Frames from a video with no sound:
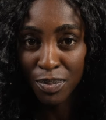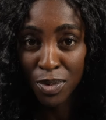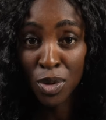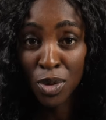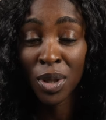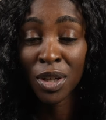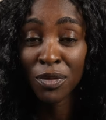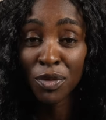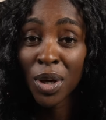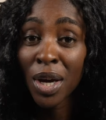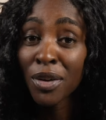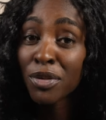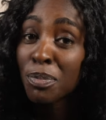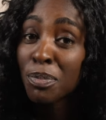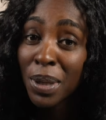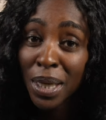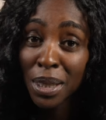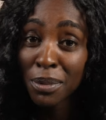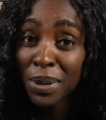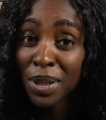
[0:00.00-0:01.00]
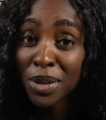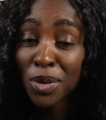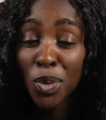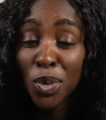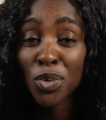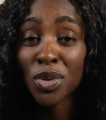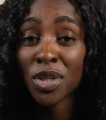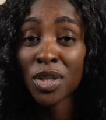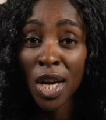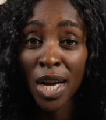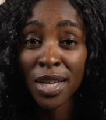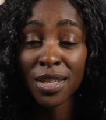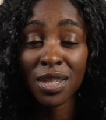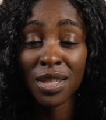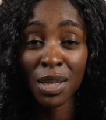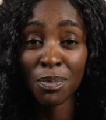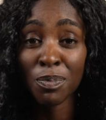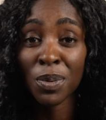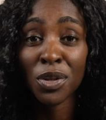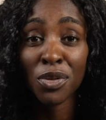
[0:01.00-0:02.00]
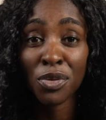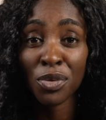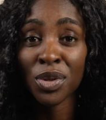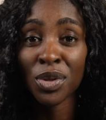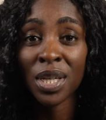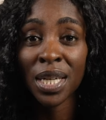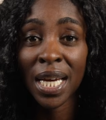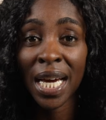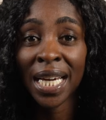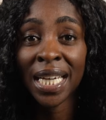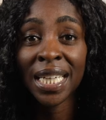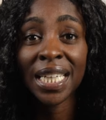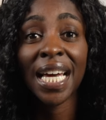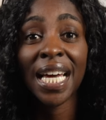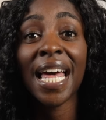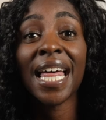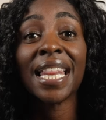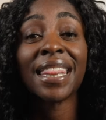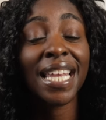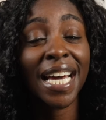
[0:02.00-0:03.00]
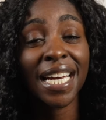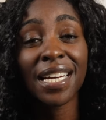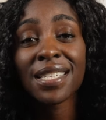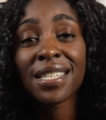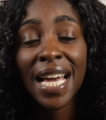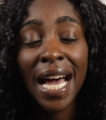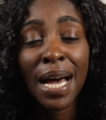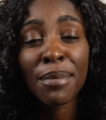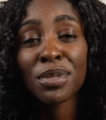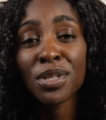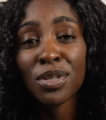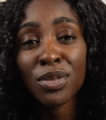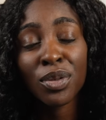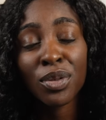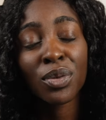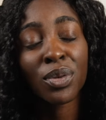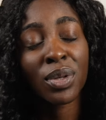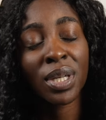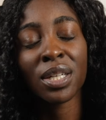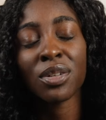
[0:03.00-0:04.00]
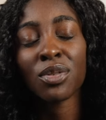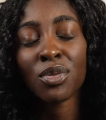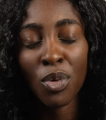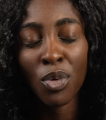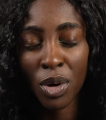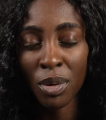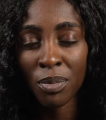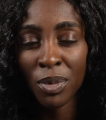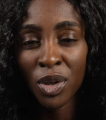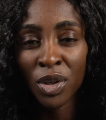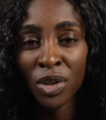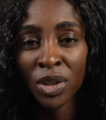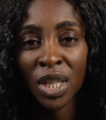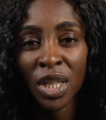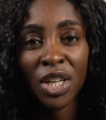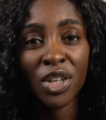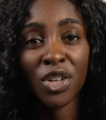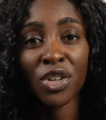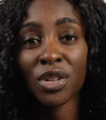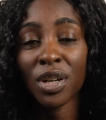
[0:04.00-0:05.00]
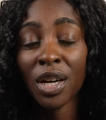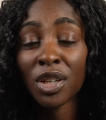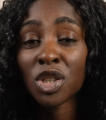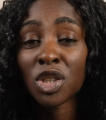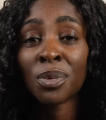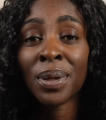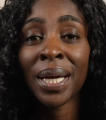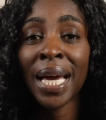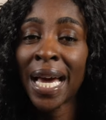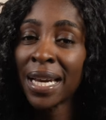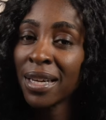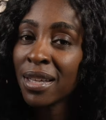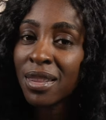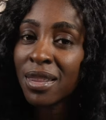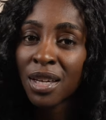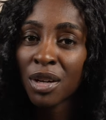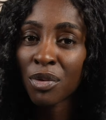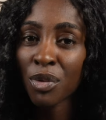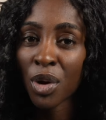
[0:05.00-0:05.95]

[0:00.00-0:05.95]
So if you have a baby who's not sleeping through the night, that is absolutely normal. You're not doing anything